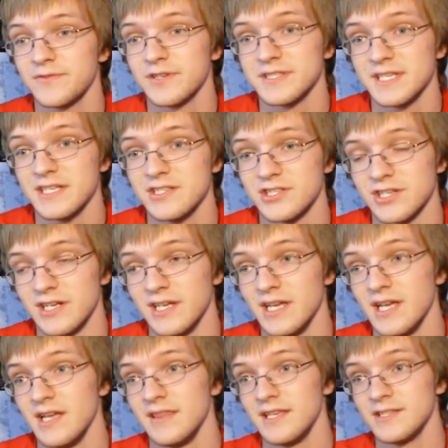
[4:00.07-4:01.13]
for attention.
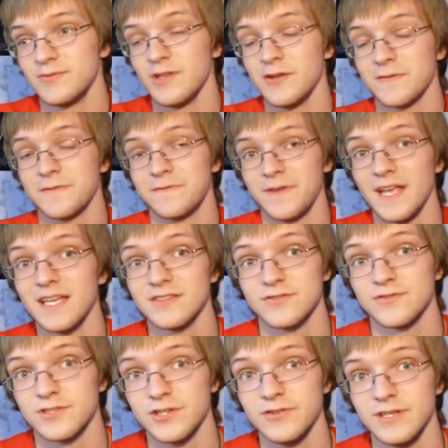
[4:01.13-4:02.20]
That's what your fans
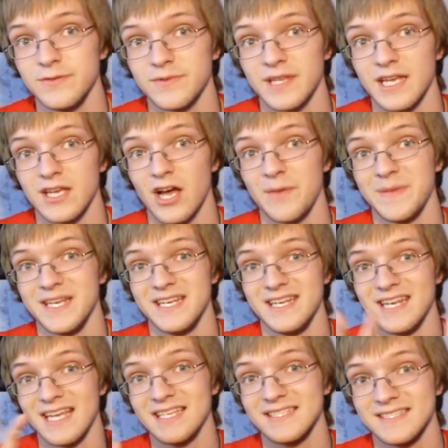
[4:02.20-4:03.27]
are doing when they comment
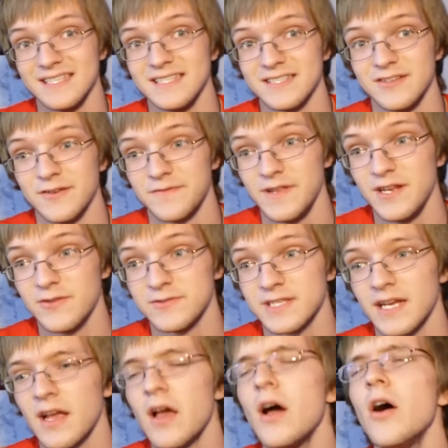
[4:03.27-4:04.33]
nice things in your videos,
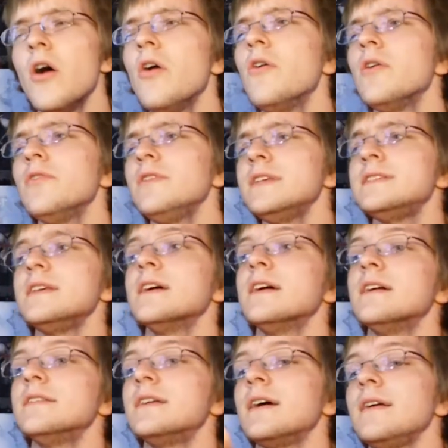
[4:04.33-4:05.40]
like, oh,
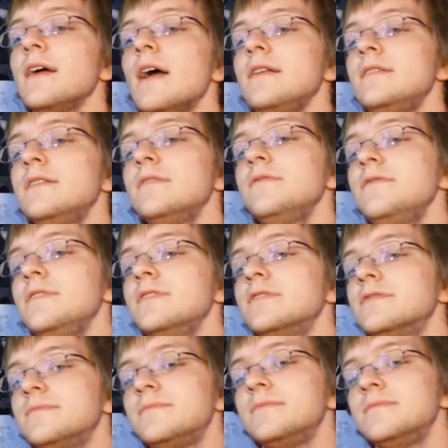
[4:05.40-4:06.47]
Onision, I love
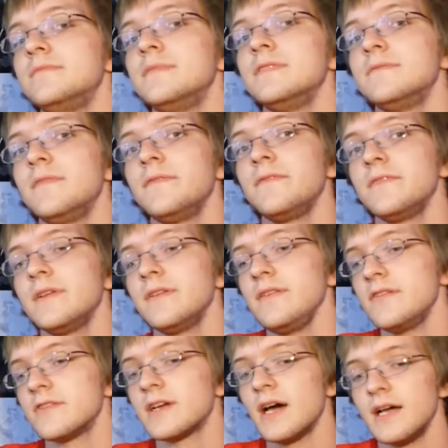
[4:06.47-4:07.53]
your
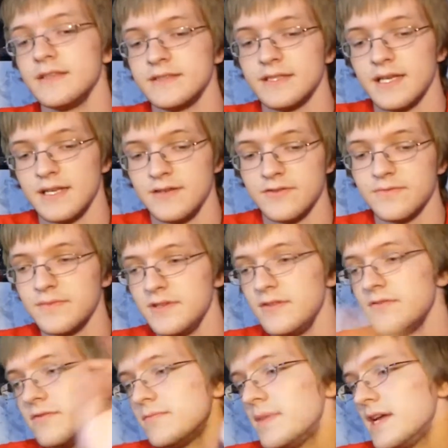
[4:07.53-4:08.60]
content,
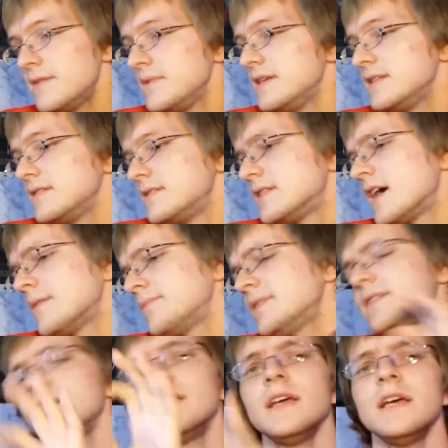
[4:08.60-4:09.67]
you made me stop
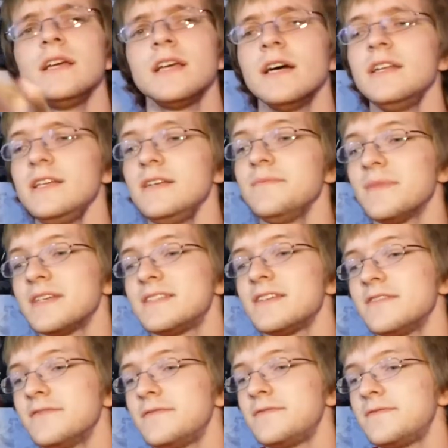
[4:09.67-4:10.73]
cutting
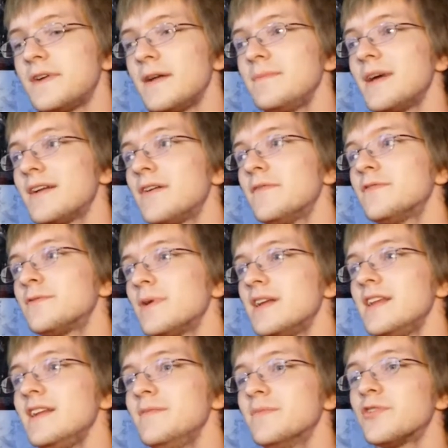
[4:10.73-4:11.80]
myself, I'm not
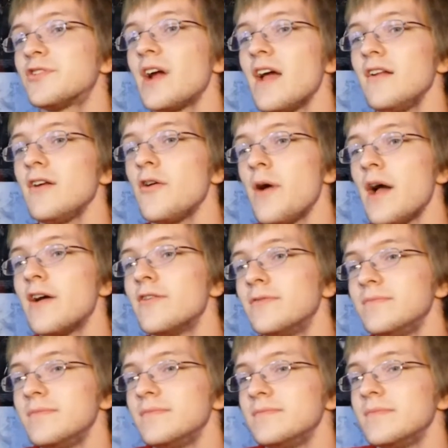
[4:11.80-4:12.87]
overweight anymore,
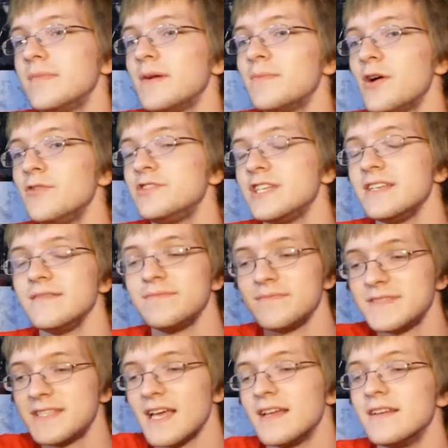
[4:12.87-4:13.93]
LOL, emoji,
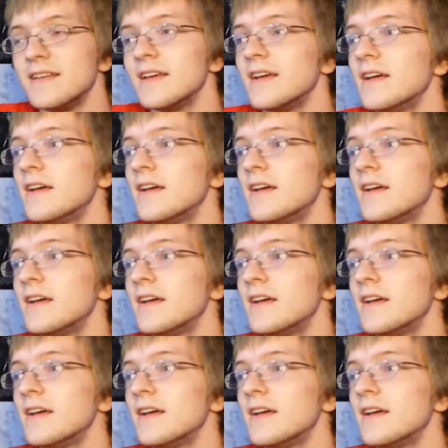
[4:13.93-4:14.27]
send.